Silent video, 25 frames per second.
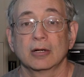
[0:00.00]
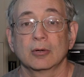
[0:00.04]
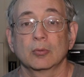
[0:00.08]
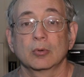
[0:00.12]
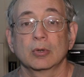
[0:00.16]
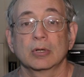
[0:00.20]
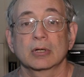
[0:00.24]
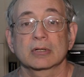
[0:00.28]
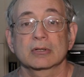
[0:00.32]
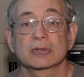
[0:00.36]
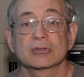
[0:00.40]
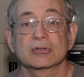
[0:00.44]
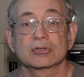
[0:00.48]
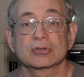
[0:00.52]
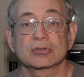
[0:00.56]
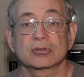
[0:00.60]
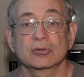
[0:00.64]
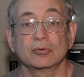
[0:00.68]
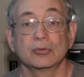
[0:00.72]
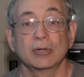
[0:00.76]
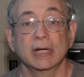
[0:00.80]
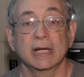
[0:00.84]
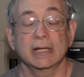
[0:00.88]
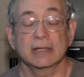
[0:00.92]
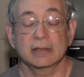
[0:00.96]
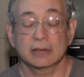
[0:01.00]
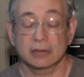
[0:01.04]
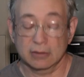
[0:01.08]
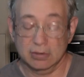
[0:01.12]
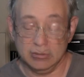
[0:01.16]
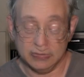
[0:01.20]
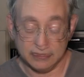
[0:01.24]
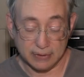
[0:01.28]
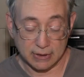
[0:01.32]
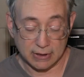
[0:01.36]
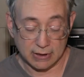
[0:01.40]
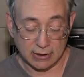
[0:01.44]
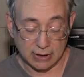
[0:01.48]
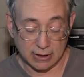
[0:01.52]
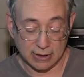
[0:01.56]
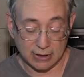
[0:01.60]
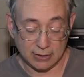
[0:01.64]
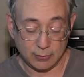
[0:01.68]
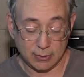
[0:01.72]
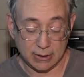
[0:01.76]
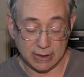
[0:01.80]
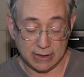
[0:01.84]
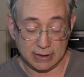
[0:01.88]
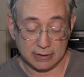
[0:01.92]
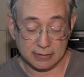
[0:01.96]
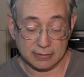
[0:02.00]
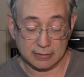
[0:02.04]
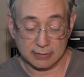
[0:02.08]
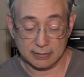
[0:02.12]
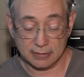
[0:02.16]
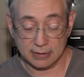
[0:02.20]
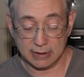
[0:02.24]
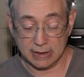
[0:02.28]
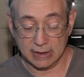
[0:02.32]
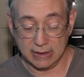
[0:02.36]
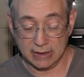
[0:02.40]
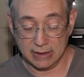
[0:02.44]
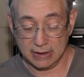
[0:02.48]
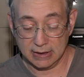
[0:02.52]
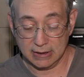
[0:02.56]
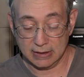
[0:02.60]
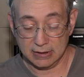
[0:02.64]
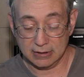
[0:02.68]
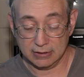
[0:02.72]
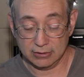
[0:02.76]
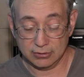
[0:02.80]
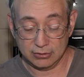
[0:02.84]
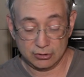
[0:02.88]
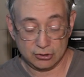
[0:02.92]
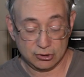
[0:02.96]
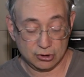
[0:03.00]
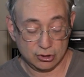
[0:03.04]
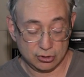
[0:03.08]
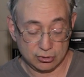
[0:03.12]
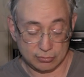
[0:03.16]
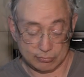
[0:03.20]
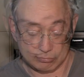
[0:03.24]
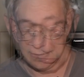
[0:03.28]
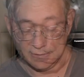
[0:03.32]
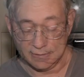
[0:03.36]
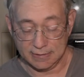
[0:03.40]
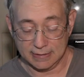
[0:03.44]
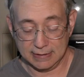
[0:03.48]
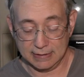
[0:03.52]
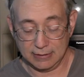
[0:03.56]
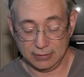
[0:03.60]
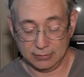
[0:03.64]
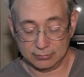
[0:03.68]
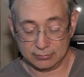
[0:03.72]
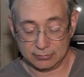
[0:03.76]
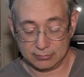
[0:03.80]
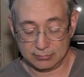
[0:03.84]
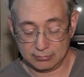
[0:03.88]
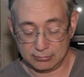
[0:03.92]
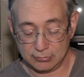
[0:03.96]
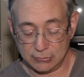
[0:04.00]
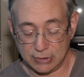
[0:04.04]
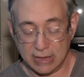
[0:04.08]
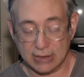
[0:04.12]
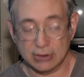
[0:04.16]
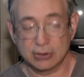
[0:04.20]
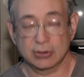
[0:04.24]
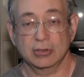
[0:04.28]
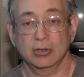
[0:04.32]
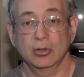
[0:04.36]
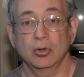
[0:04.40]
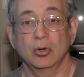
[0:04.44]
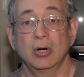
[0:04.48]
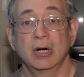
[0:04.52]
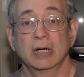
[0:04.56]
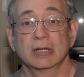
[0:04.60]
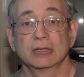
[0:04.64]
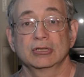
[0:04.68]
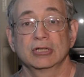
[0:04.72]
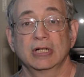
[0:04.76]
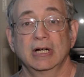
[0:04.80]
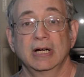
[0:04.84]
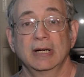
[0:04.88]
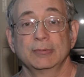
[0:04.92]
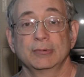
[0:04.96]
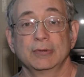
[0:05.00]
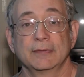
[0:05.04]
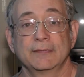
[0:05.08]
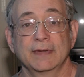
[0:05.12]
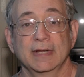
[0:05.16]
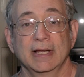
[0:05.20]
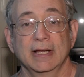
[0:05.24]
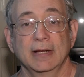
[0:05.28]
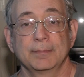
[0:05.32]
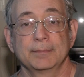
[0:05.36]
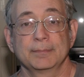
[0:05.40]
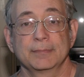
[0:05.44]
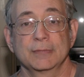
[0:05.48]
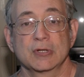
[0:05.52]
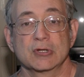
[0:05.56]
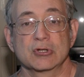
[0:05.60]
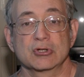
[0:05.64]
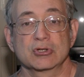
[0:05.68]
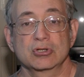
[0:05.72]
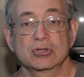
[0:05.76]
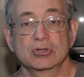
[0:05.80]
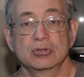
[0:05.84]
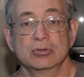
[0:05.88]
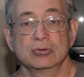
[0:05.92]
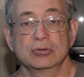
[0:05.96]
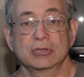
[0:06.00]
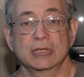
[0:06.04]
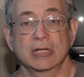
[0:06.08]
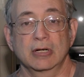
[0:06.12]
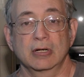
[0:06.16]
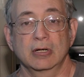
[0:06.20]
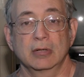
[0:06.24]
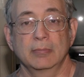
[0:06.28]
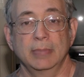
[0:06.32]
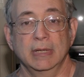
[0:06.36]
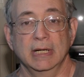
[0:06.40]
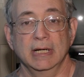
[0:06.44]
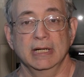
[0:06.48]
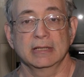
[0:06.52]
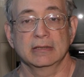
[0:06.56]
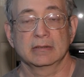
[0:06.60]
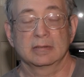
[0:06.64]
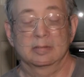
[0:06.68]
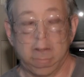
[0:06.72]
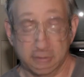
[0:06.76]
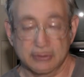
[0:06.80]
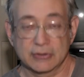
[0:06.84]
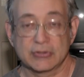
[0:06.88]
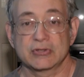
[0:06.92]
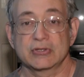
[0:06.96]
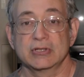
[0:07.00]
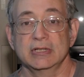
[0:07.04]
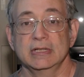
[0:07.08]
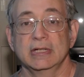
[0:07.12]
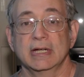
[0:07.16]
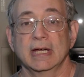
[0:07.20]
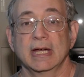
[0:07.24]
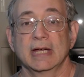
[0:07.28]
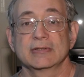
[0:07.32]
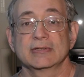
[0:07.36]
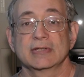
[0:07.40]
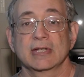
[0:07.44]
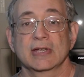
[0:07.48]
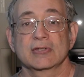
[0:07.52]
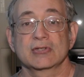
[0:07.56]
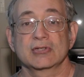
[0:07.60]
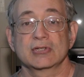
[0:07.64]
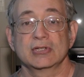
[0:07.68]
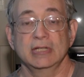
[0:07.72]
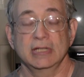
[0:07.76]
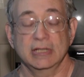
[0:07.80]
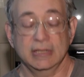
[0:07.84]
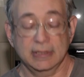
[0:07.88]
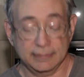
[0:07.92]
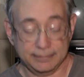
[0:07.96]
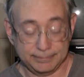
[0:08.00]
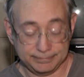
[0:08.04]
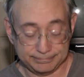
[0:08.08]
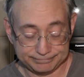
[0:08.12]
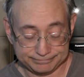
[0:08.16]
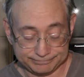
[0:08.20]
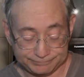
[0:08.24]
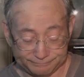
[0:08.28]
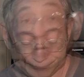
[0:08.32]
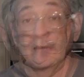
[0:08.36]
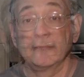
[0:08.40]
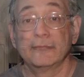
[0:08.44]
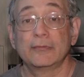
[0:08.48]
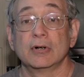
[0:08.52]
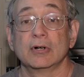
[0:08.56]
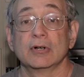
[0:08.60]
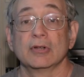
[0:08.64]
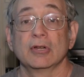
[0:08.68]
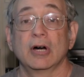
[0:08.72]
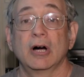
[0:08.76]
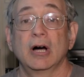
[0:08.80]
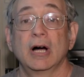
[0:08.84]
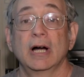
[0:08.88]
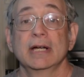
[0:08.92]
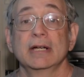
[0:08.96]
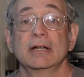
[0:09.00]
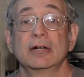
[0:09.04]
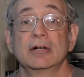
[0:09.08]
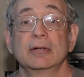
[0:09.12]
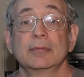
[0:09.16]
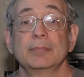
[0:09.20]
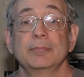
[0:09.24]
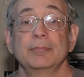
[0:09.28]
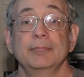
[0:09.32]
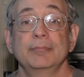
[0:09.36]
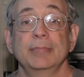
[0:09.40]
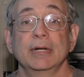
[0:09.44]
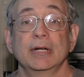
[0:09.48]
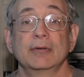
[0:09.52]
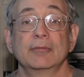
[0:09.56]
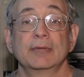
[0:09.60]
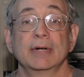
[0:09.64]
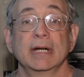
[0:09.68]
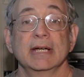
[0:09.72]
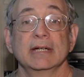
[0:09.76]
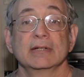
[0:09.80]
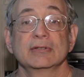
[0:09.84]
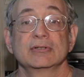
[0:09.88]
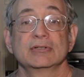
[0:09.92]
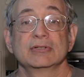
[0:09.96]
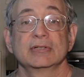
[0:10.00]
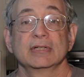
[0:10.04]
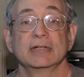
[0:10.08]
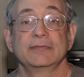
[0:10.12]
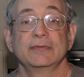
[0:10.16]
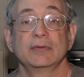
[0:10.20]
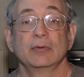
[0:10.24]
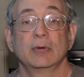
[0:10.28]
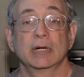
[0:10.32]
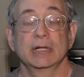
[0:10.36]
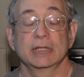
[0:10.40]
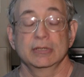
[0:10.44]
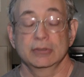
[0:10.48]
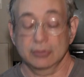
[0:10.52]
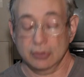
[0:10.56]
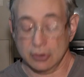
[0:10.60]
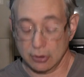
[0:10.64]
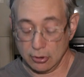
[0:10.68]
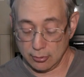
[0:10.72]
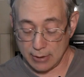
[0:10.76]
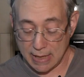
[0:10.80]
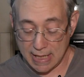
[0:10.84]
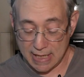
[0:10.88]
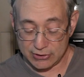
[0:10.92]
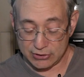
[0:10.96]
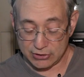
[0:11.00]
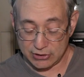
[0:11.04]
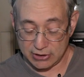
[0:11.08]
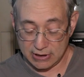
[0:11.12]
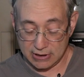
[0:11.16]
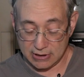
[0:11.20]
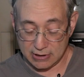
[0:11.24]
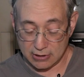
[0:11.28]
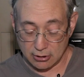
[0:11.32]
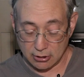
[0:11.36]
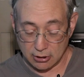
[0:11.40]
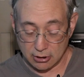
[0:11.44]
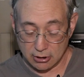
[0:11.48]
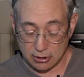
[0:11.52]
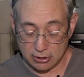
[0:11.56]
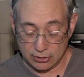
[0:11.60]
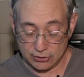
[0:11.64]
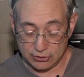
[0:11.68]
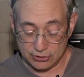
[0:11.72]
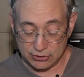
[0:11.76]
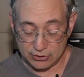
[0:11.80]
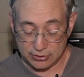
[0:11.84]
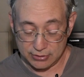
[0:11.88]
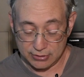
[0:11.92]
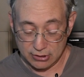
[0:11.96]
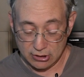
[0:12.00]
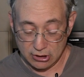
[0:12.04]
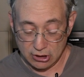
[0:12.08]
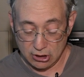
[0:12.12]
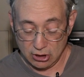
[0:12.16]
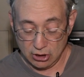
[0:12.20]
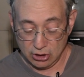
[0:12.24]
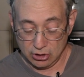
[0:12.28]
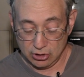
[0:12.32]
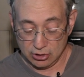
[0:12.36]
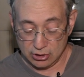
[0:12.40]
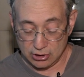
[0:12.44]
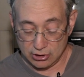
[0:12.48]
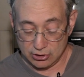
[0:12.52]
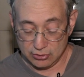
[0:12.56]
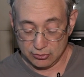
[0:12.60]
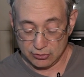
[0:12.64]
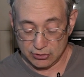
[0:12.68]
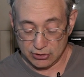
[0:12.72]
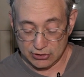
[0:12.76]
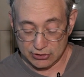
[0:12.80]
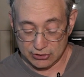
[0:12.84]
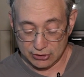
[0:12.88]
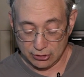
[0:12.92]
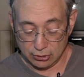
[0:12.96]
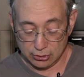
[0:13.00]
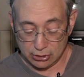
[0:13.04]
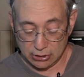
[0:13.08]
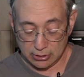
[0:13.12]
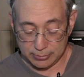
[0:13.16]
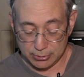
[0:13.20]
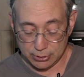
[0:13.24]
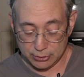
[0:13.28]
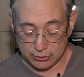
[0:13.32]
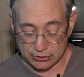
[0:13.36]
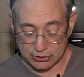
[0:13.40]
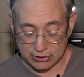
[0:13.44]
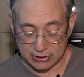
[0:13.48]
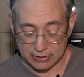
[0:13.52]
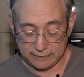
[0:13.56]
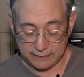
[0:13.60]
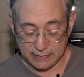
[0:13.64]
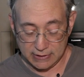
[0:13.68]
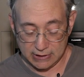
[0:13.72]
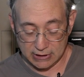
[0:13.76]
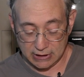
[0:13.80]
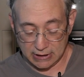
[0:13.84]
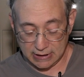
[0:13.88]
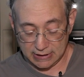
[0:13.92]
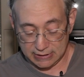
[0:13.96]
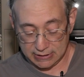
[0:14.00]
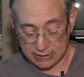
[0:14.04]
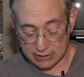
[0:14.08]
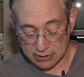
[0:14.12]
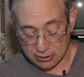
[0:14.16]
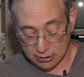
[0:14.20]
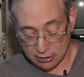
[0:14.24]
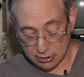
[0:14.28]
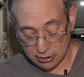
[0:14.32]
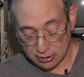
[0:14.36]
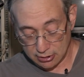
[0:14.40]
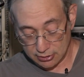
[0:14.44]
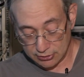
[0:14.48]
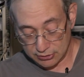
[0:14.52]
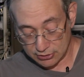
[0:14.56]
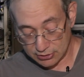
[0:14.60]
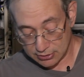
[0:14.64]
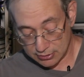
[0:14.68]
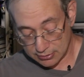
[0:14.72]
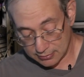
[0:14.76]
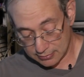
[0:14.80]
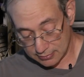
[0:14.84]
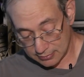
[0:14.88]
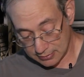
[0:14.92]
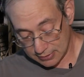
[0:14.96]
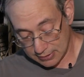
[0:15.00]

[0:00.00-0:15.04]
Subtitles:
it works great. It's very lightweight, and it'll take you a long time to fill up this 2 terabyte LaCie SSD. For the higher bit rates, if you want to go SD cards, you can use these OWC V90 cards.